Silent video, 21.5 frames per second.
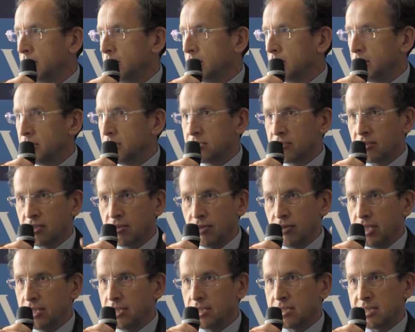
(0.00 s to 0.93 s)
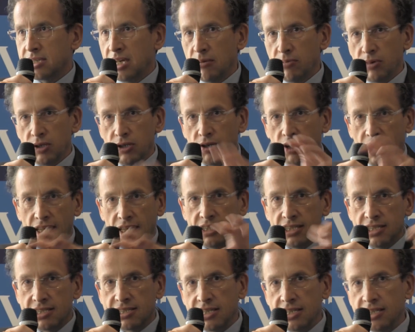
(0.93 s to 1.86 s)
It's a great example. You had
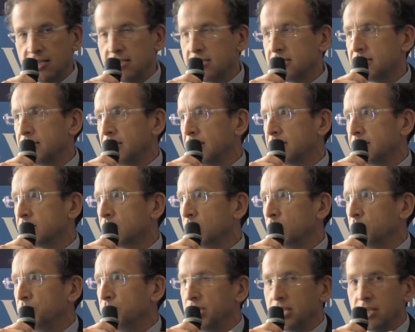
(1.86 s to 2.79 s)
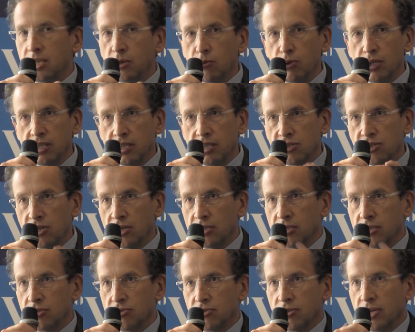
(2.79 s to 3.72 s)
these city-states competing with each
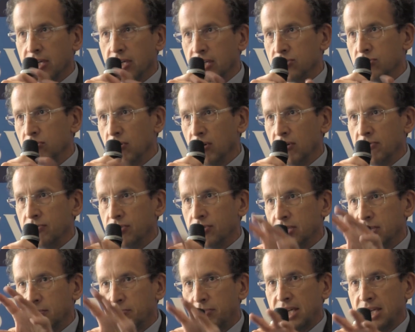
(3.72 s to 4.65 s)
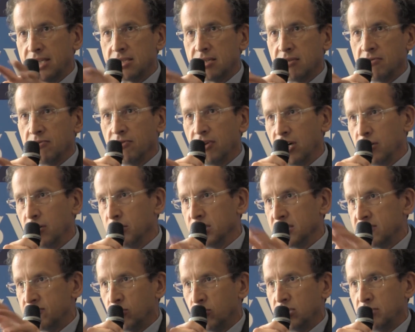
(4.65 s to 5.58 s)
other, trying to offer the best
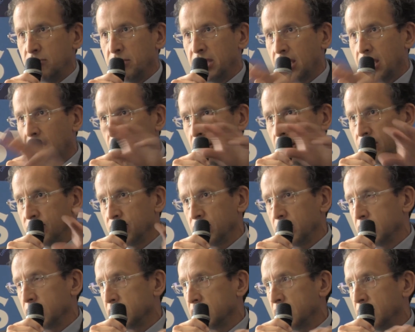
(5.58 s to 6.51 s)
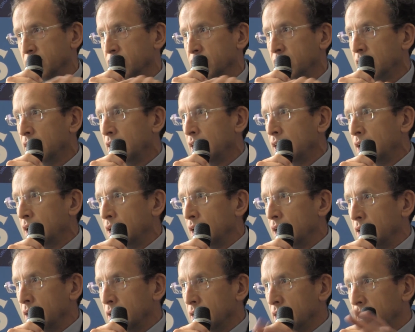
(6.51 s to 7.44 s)
environments for the Michelangelos and
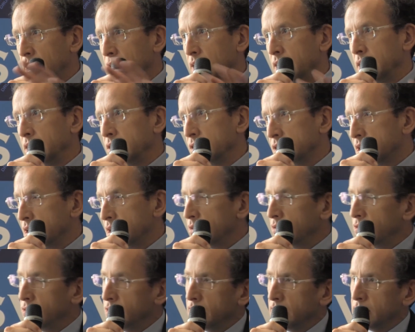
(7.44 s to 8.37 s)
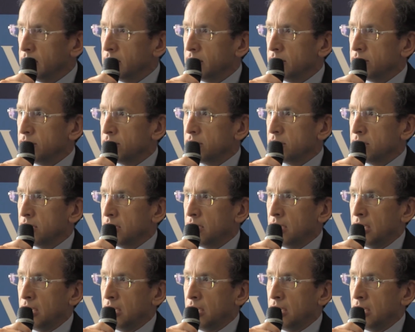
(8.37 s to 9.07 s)
Galileos and all the others.